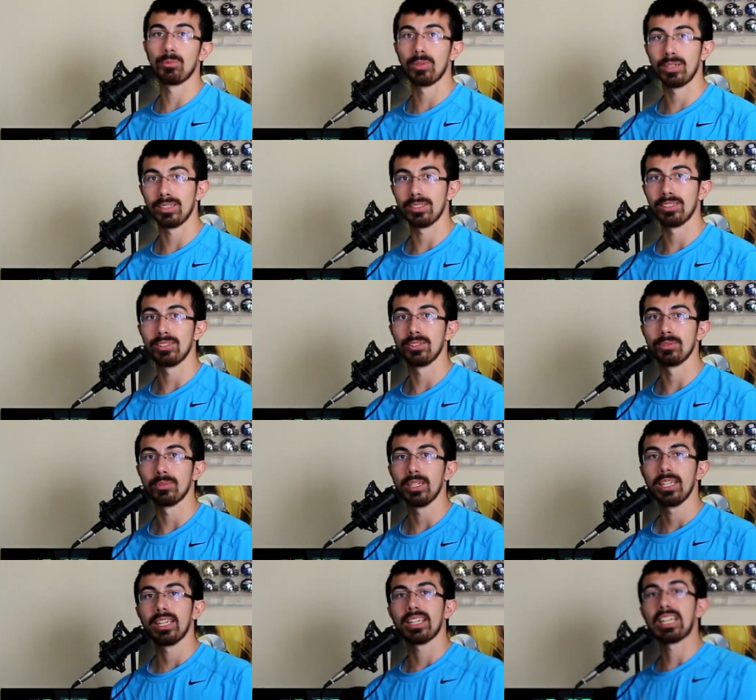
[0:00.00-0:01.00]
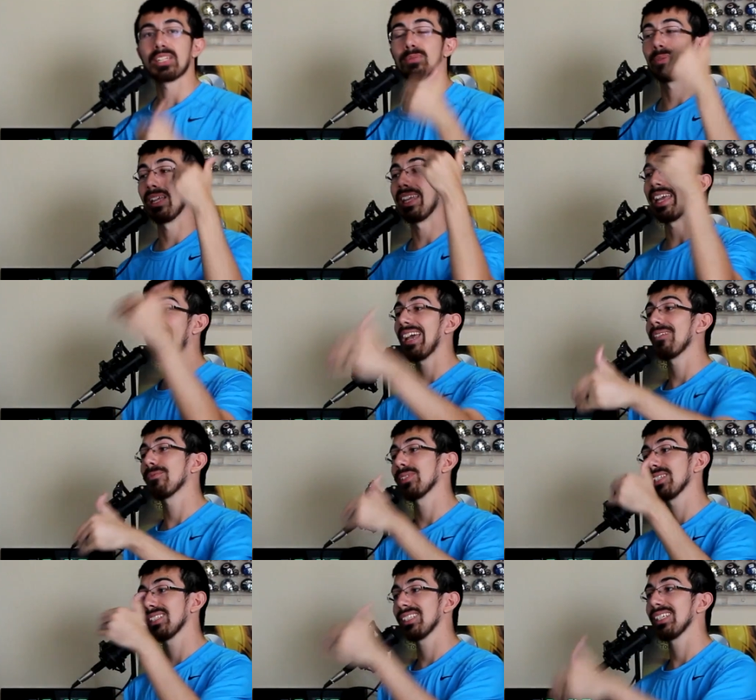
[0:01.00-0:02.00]
wanted to do. Guess what?
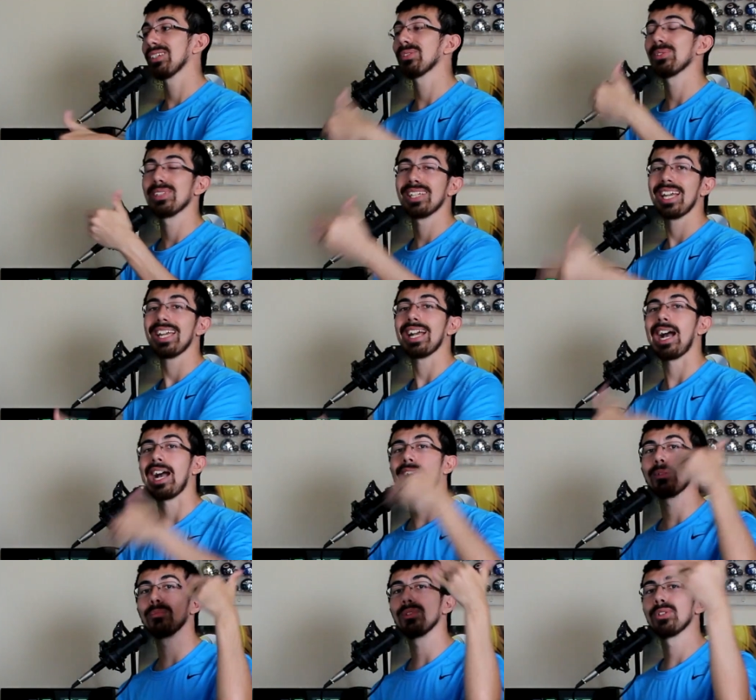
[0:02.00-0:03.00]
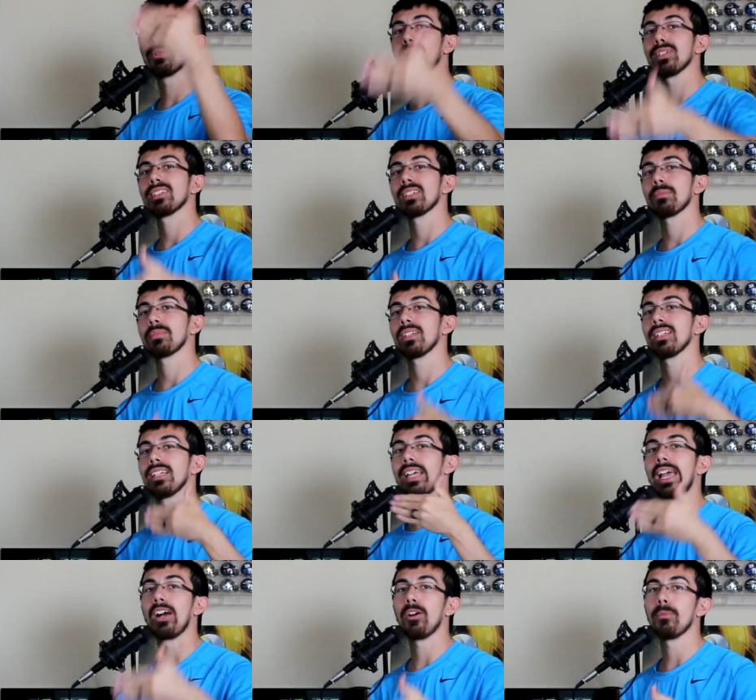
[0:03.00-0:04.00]
Every single day I am doing something to
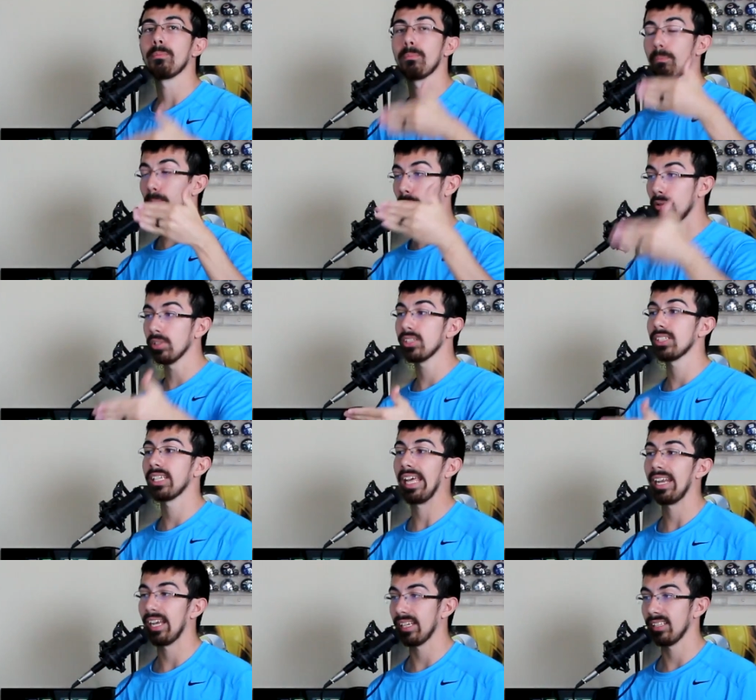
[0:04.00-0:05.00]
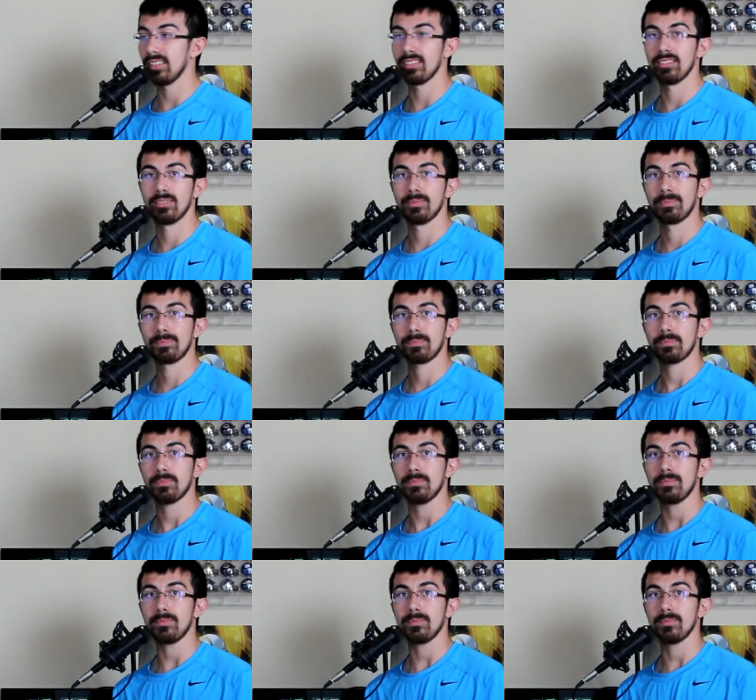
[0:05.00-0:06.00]
help push that idea.
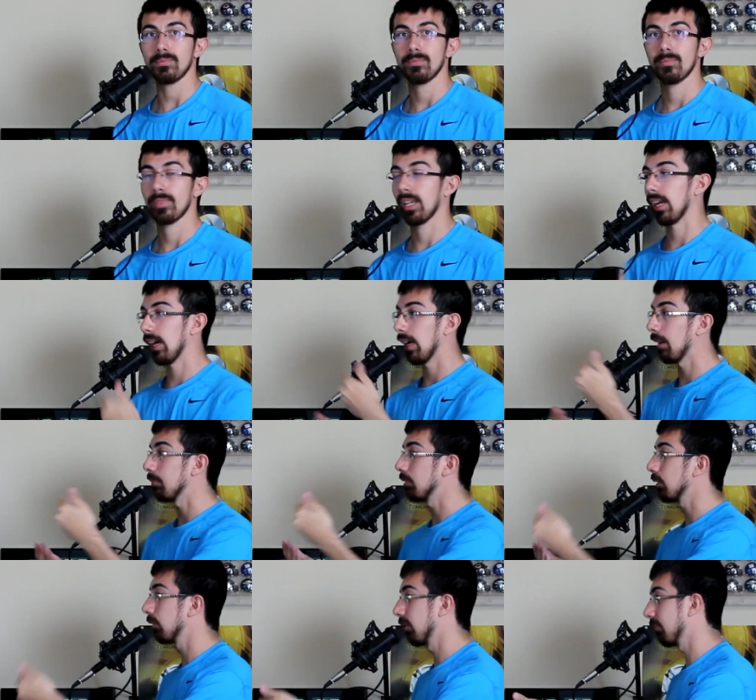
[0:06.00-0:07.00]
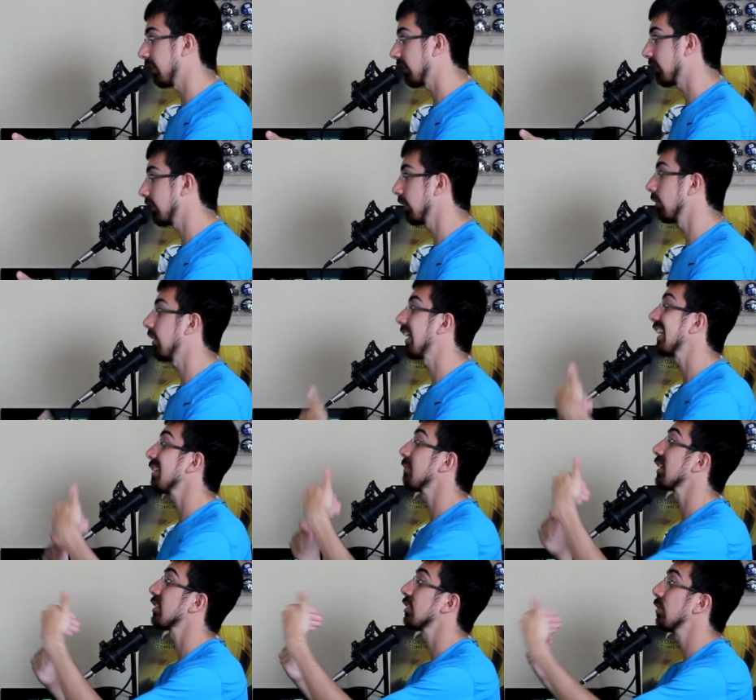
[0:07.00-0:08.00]
I'm doing my show. I
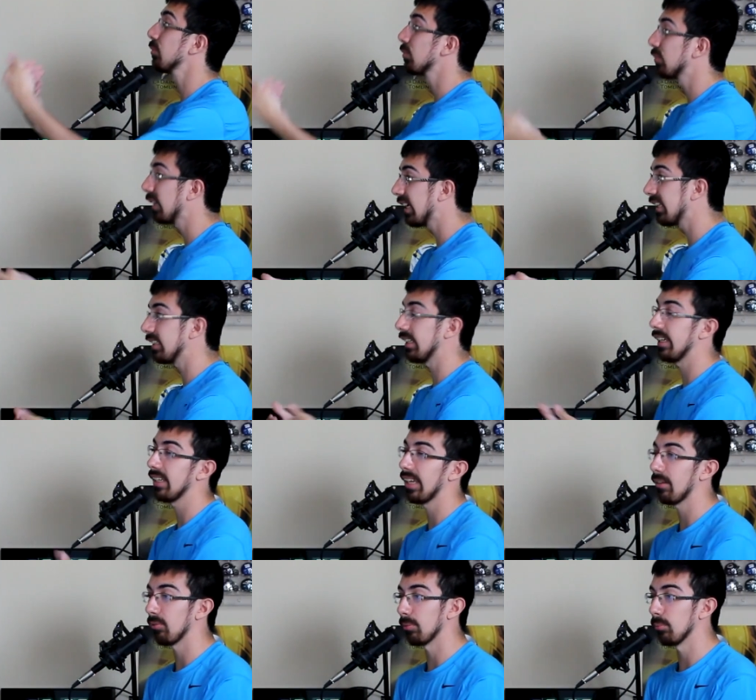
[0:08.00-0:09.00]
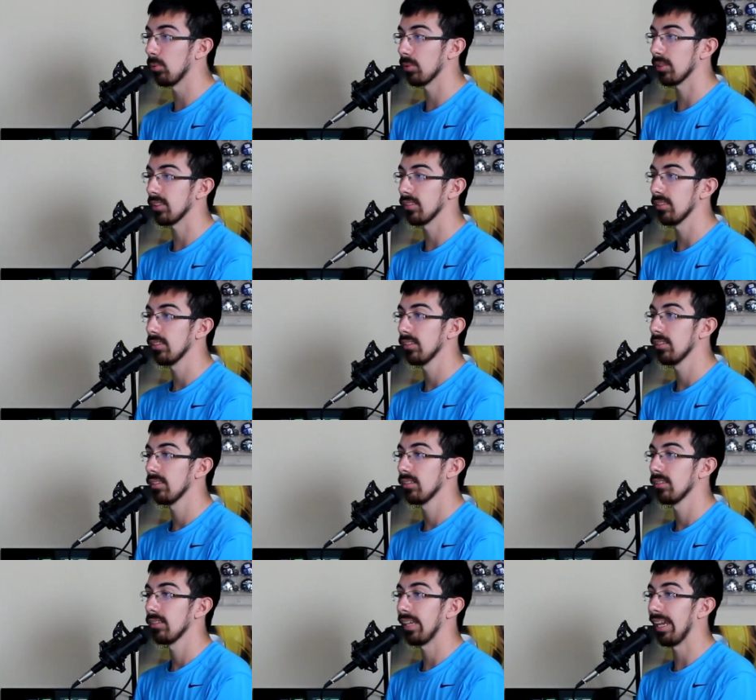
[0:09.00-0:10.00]
get my show ready every morning,
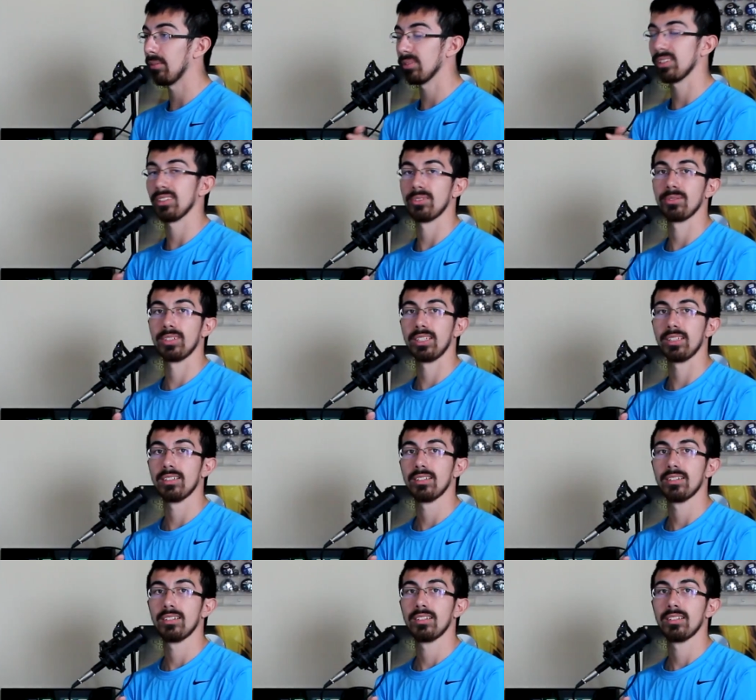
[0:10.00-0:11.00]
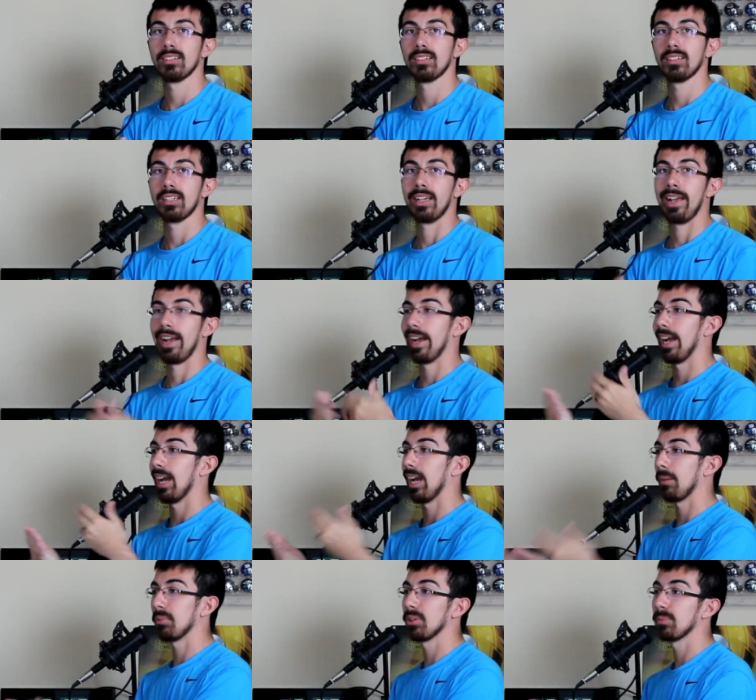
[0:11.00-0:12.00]
every single day.
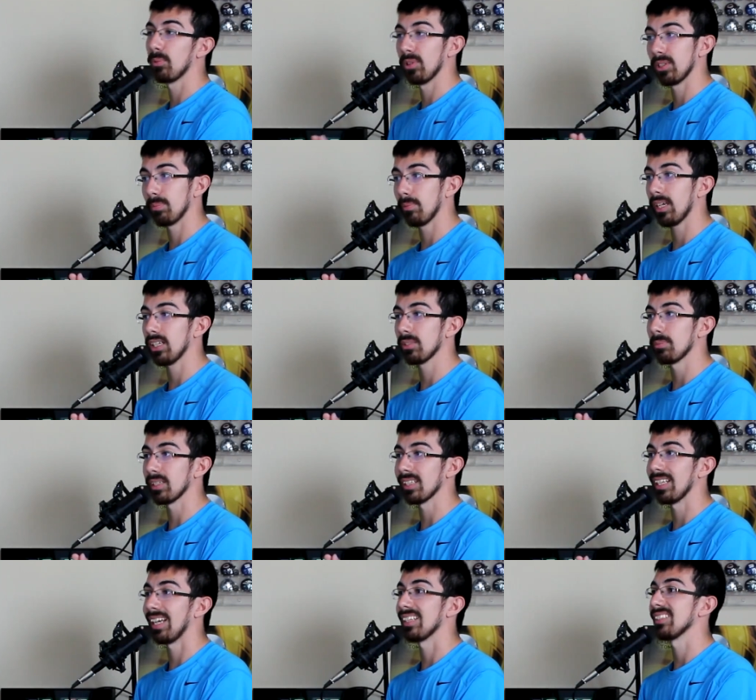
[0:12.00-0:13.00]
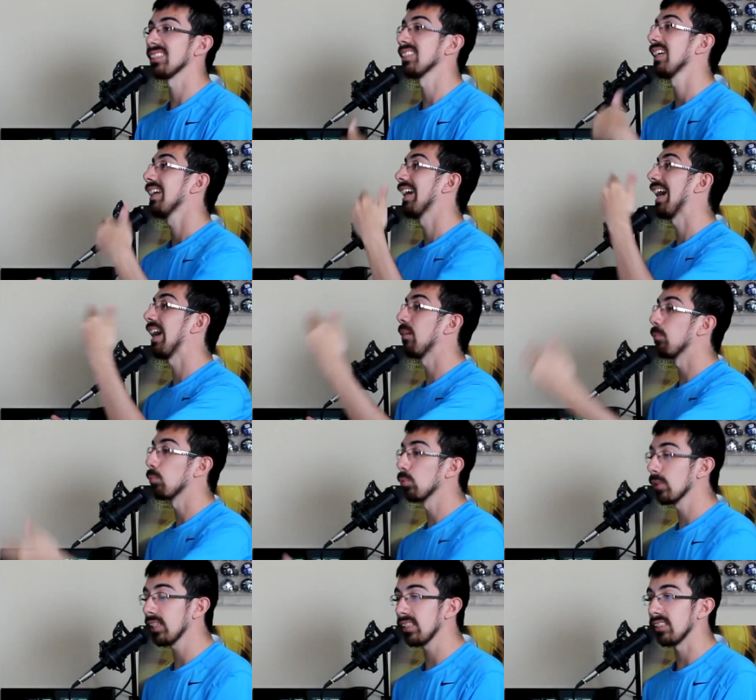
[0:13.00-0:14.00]
I'm in sports management classes. I'm
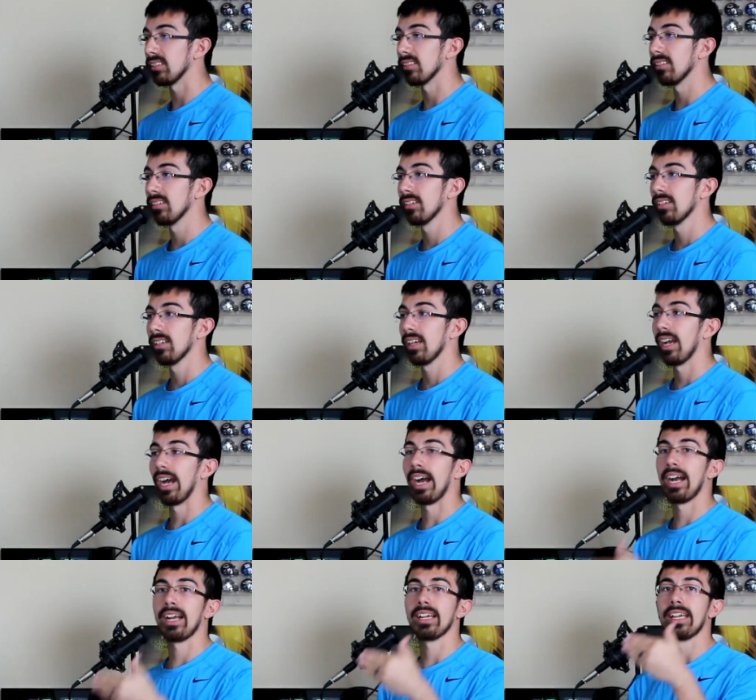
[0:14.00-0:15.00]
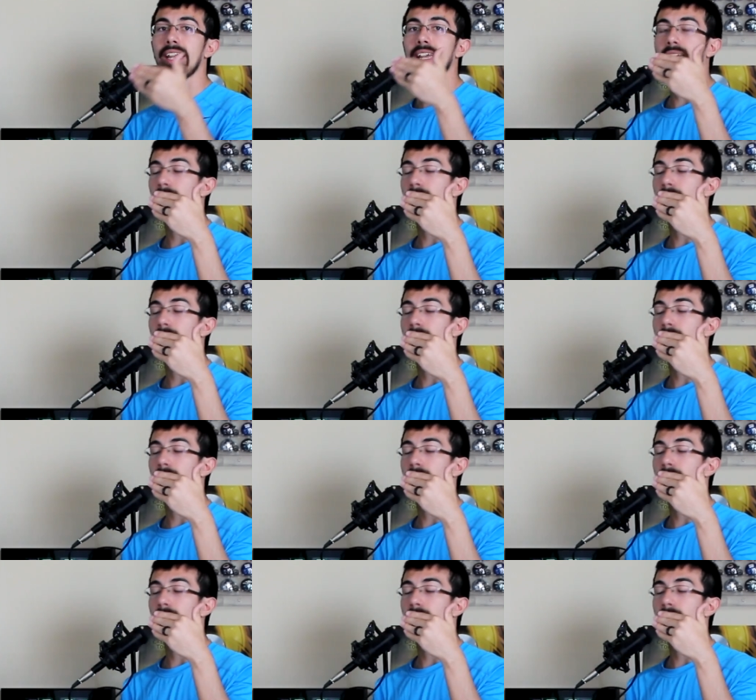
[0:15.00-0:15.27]
reading. I